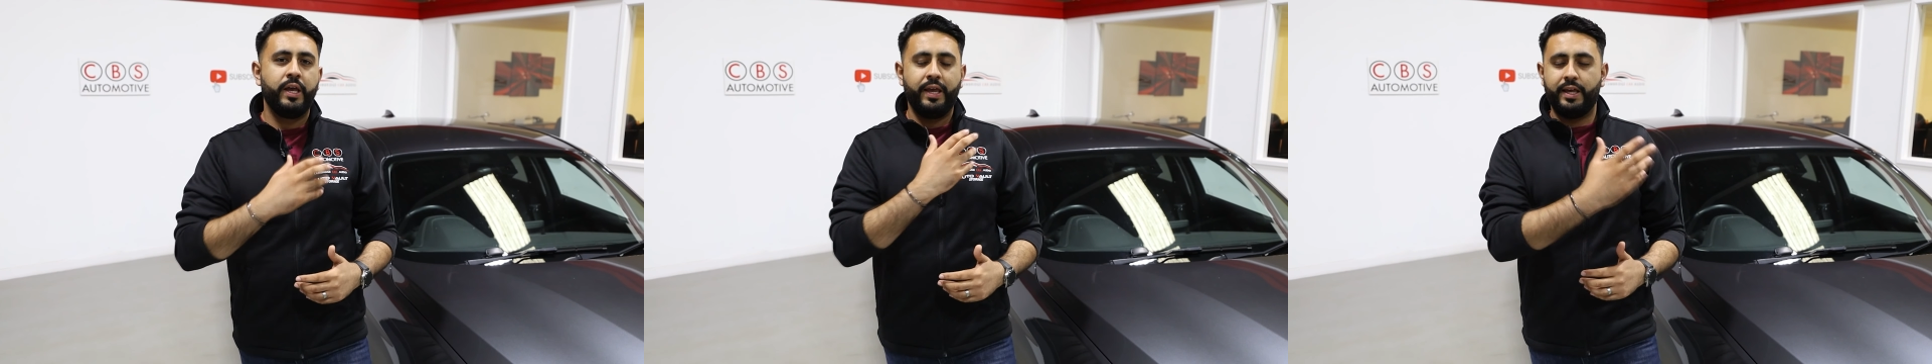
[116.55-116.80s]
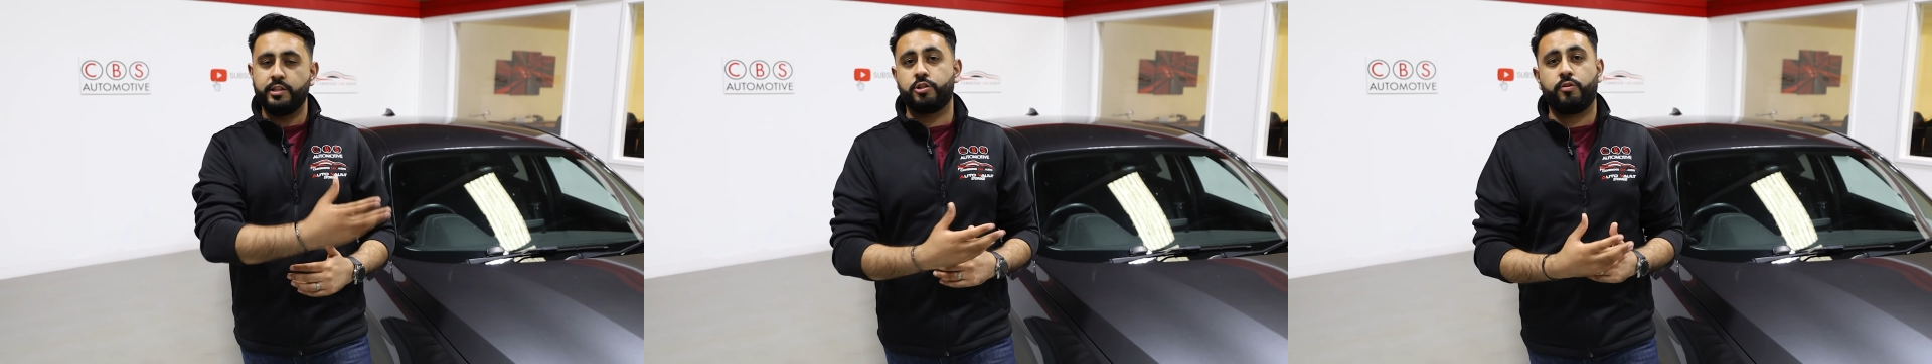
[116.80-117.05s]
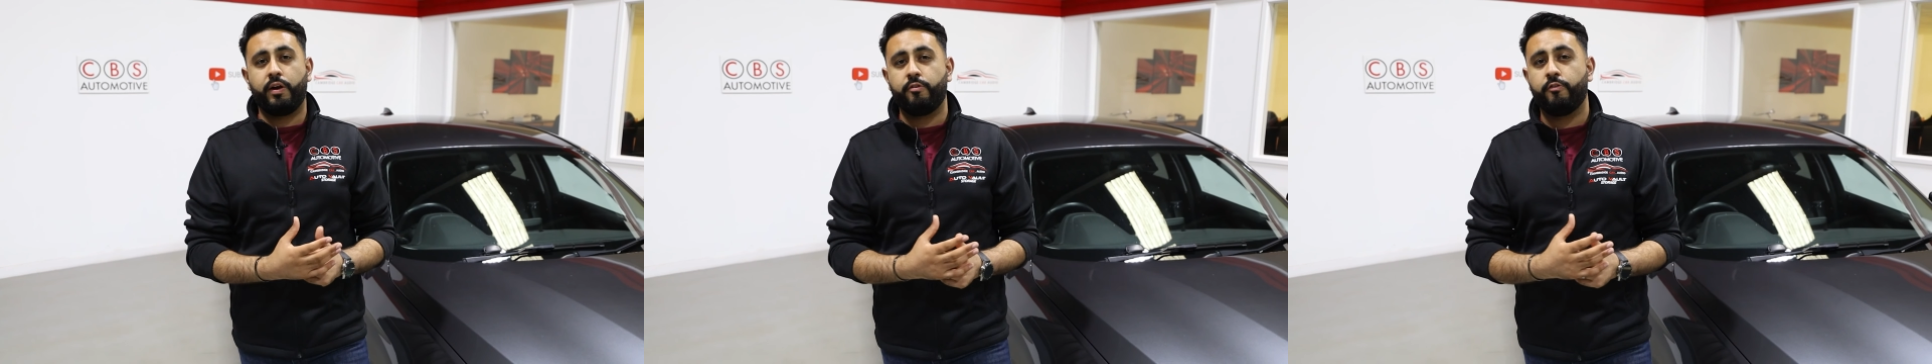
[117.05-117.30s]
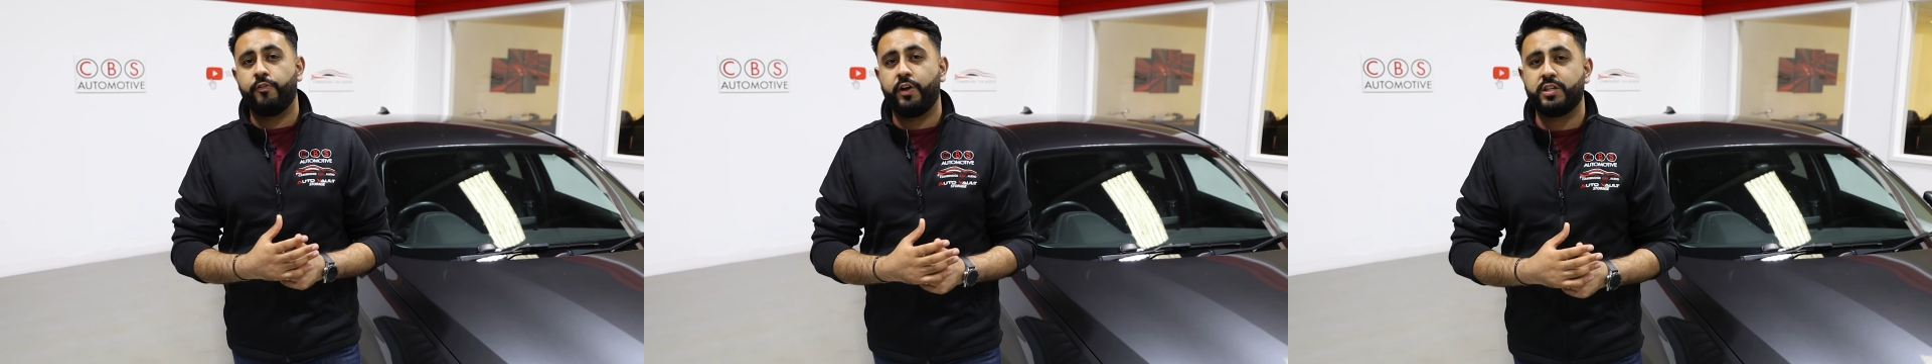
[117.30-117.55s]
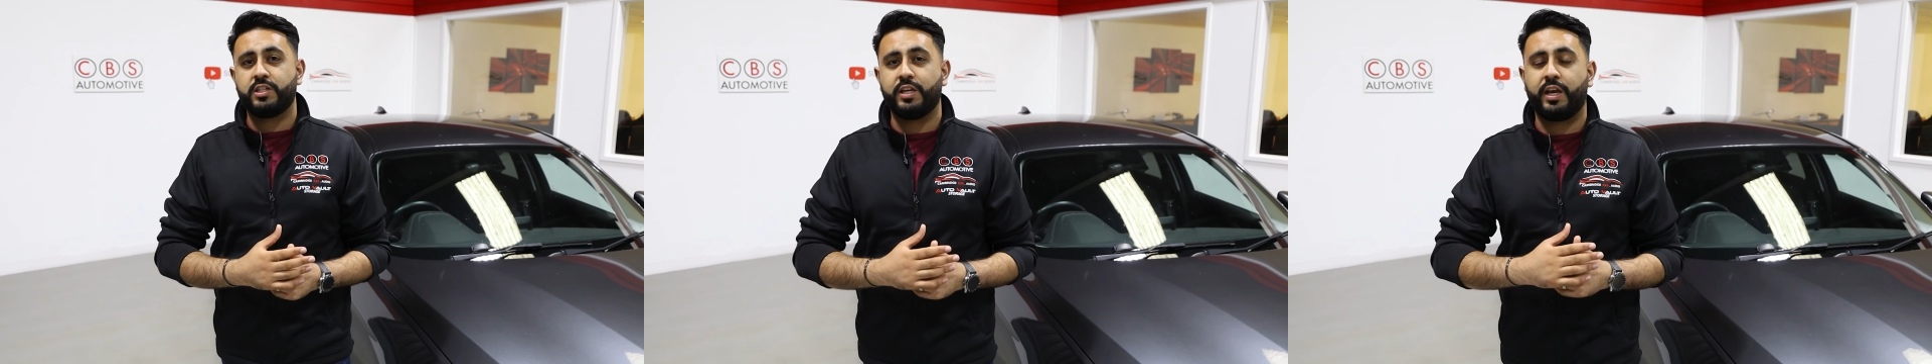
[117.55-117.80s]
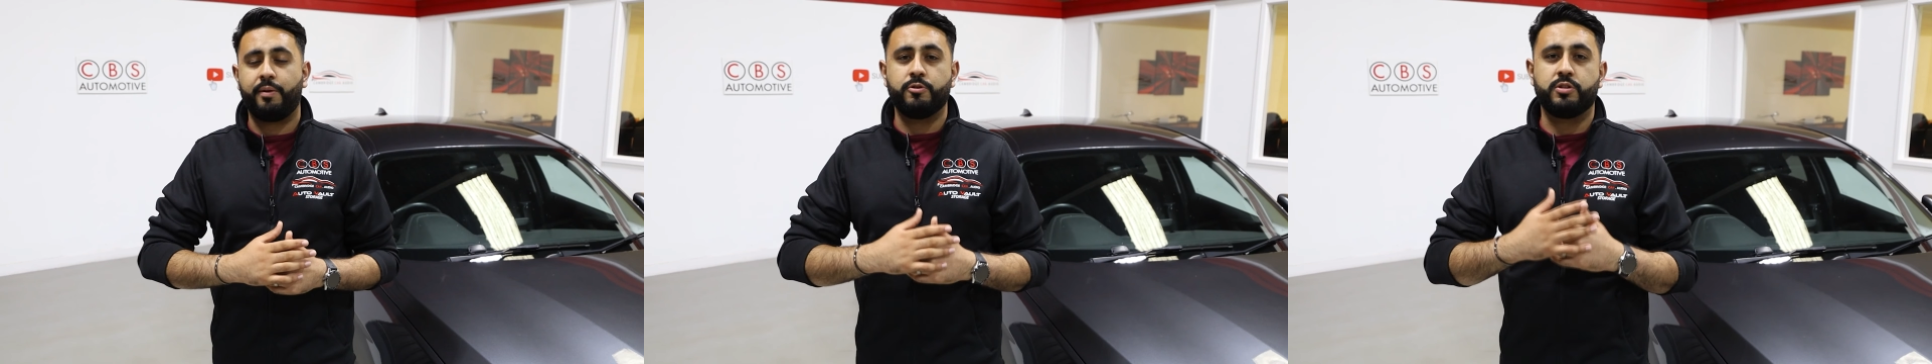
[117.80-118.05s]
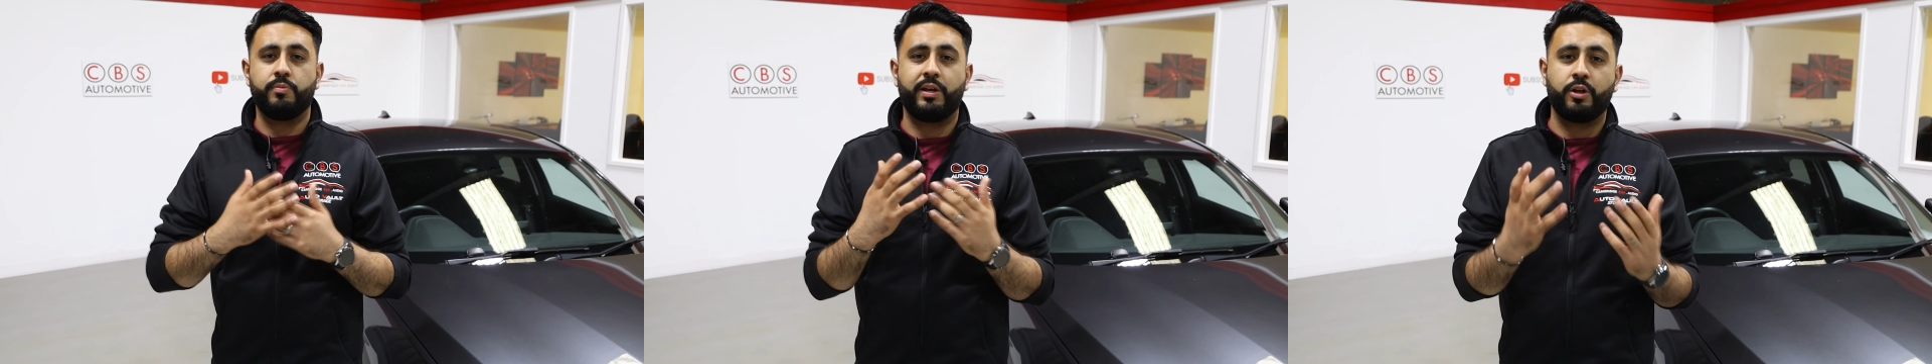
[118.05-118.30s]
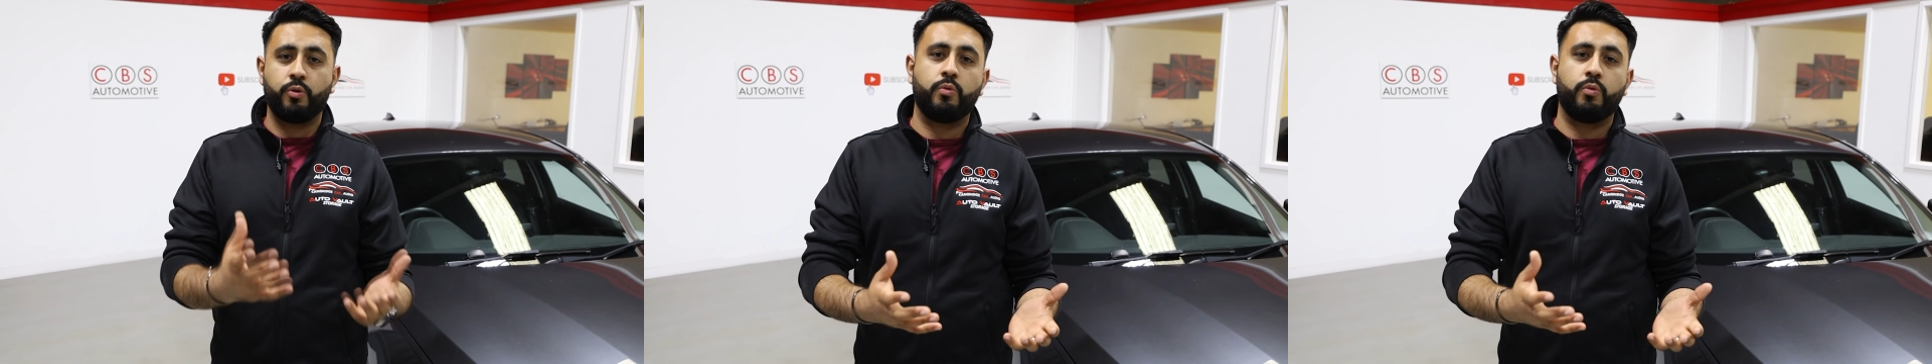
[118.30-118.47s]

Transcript: integrated reversing cameras that we can